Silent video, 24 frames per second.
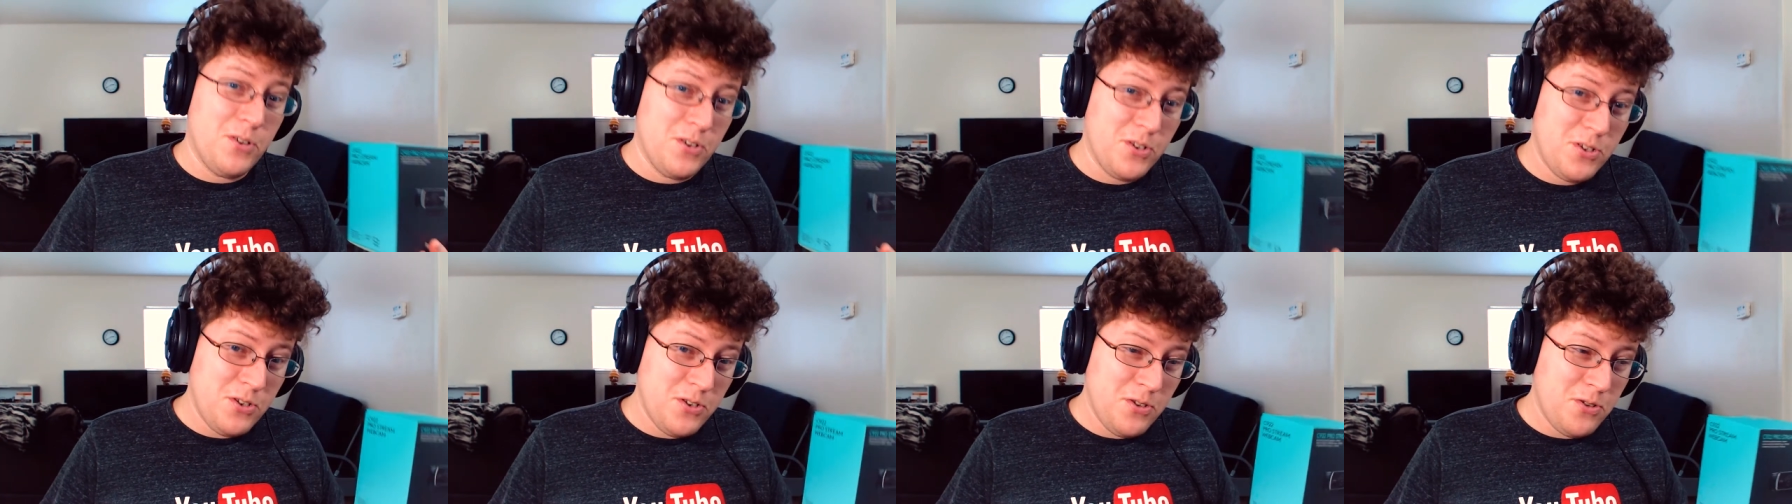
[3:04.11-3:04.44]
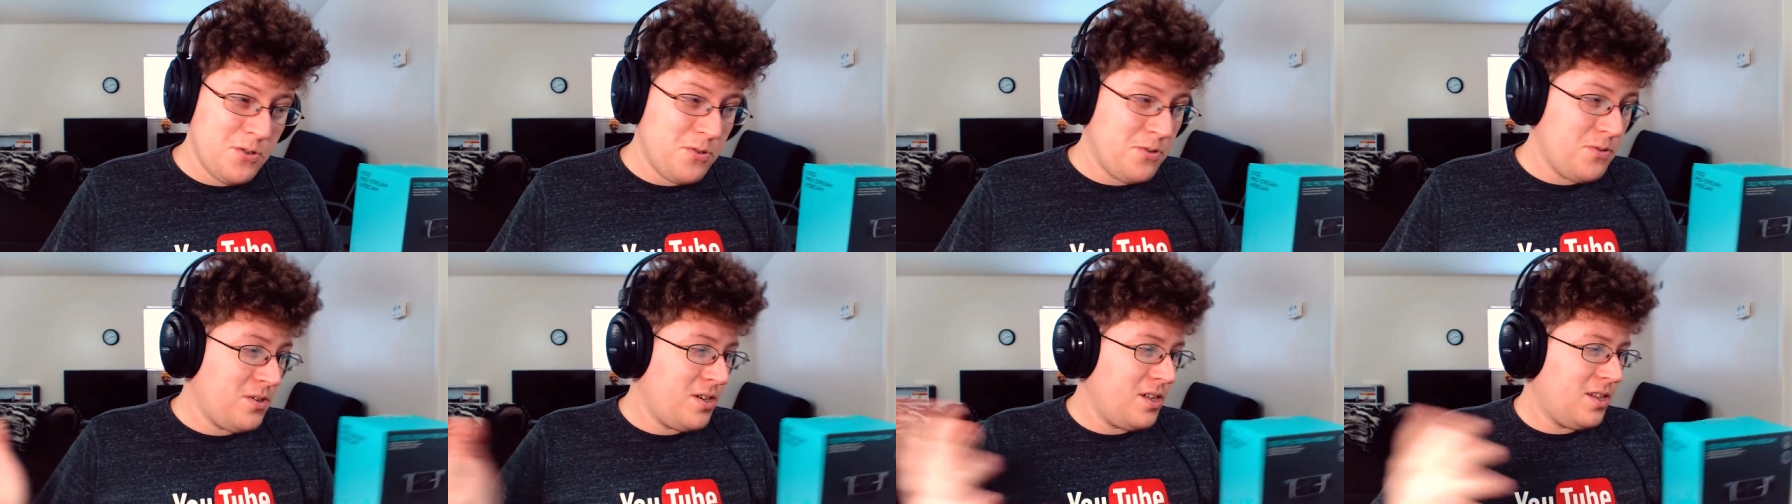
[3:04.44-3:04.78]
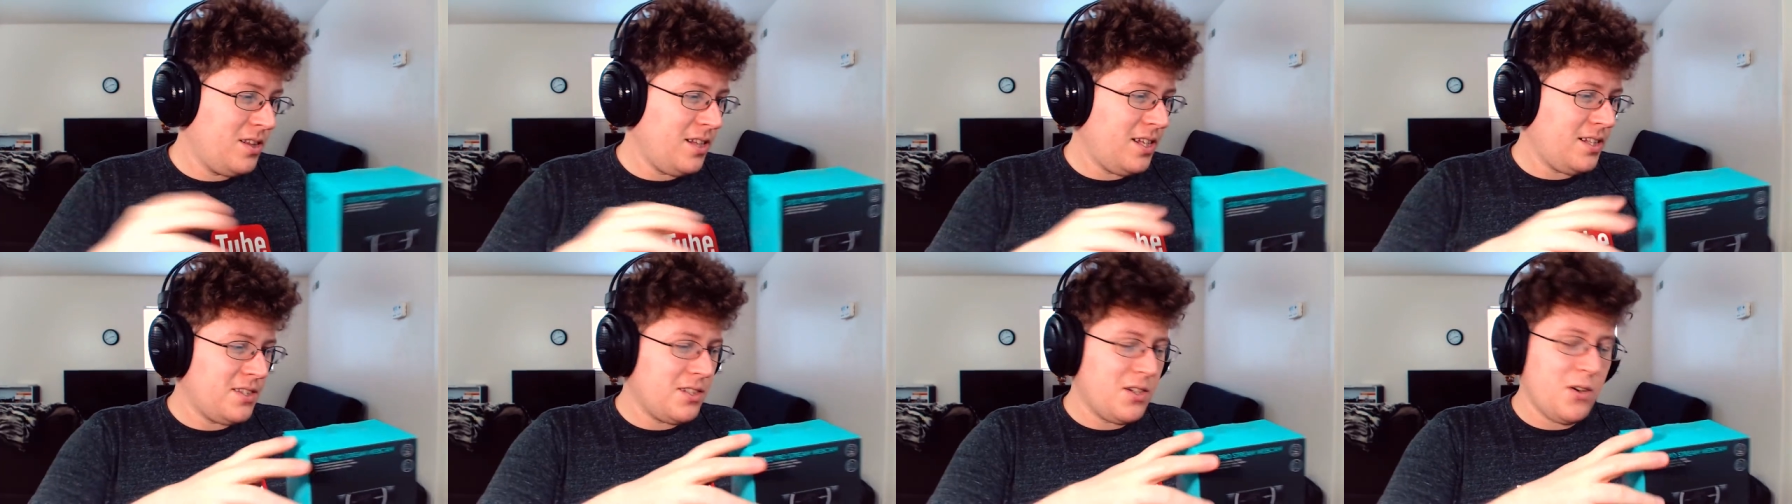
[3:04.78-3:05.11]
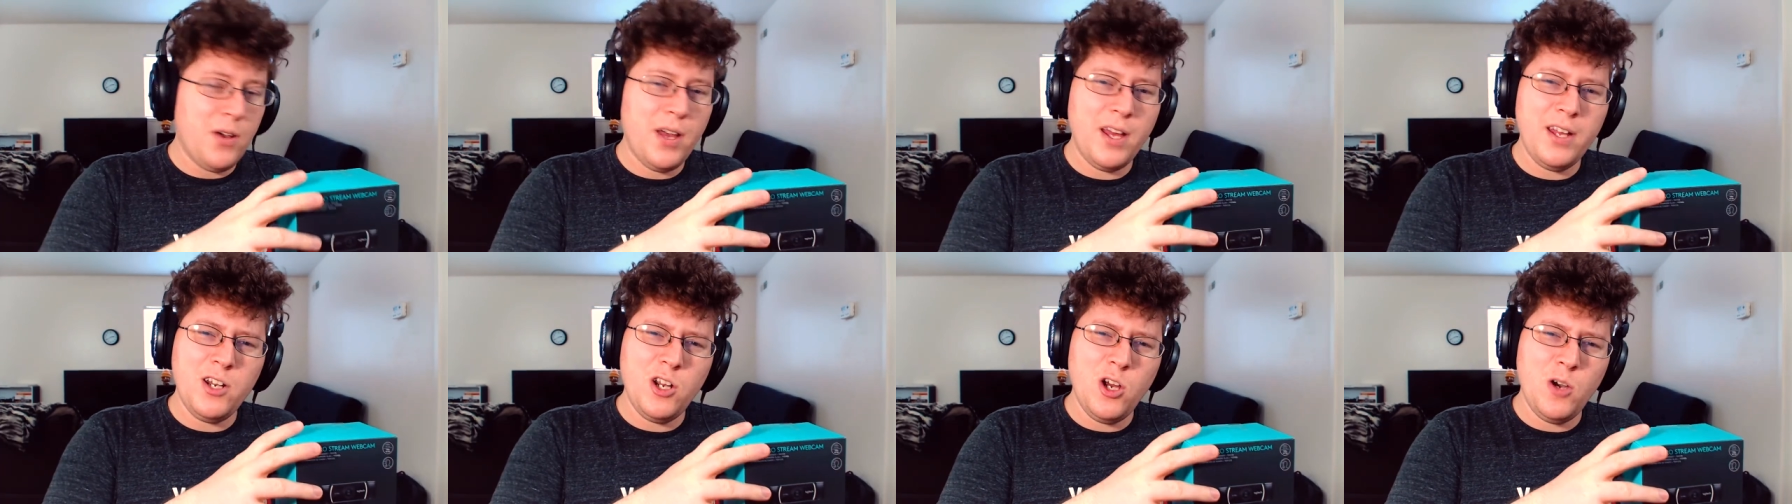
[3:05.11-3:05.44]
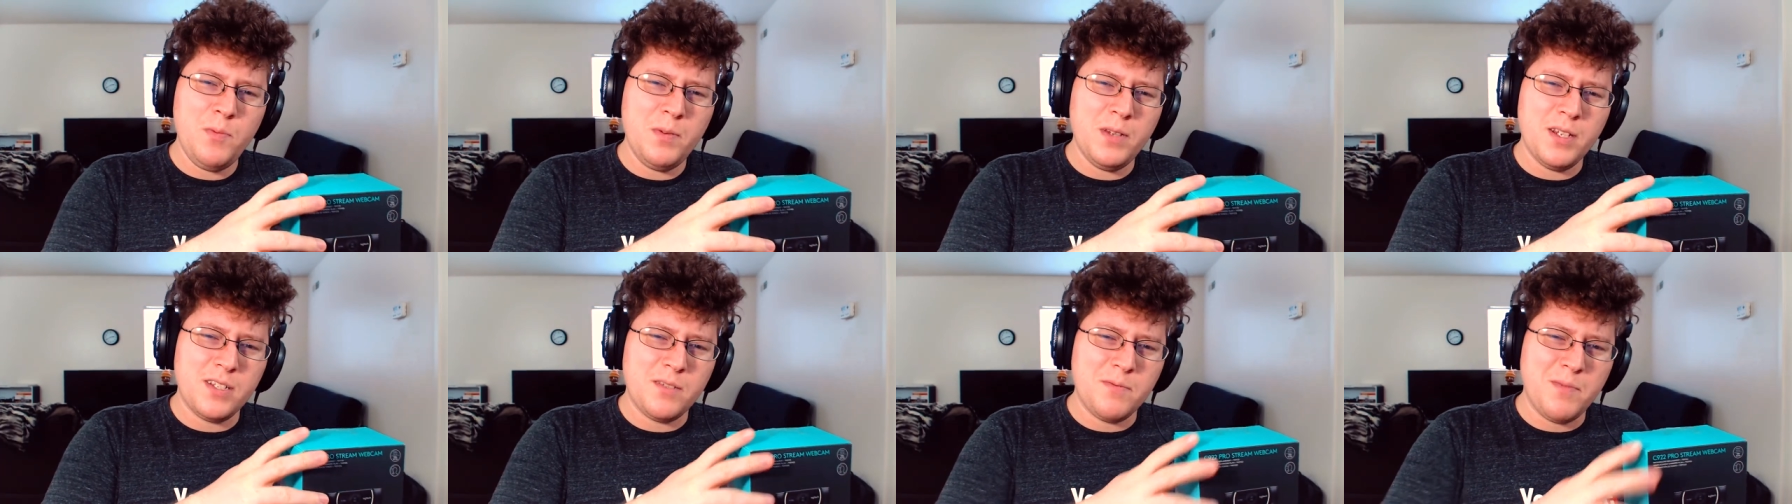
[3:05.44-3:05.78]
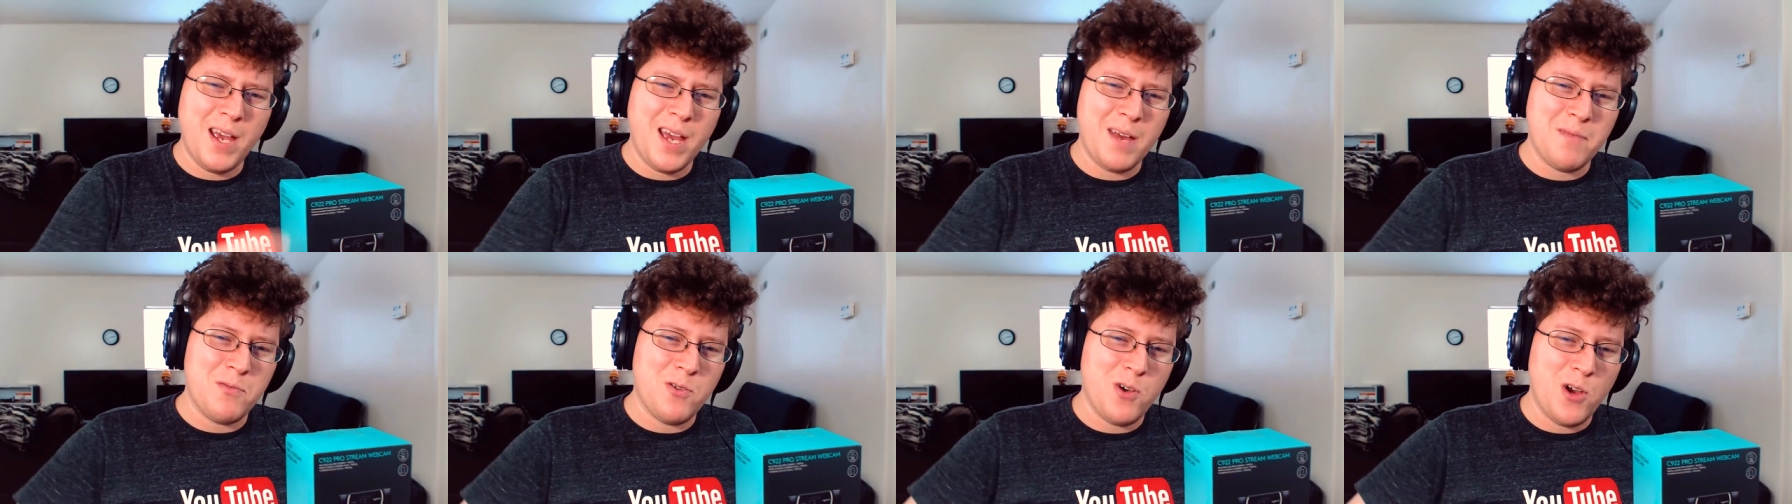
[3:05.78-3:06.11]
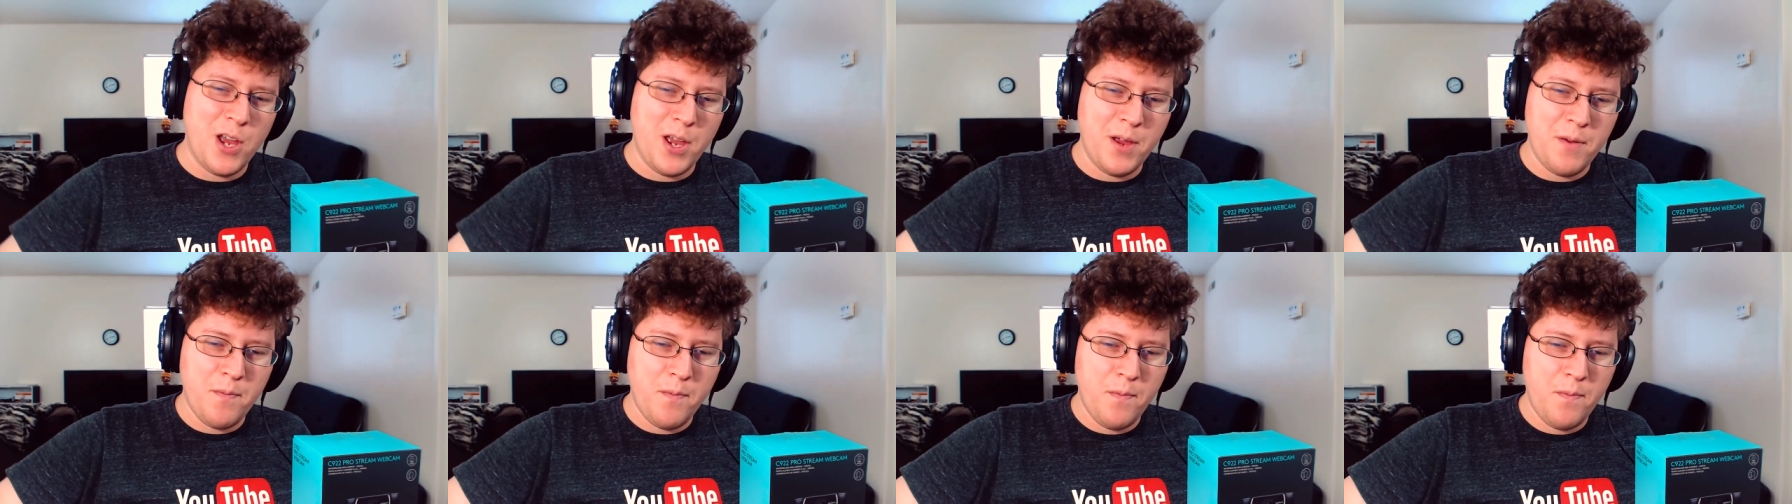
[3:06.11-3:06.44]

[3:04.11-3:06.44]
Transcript: ado, let's go ahead and open this bad boy.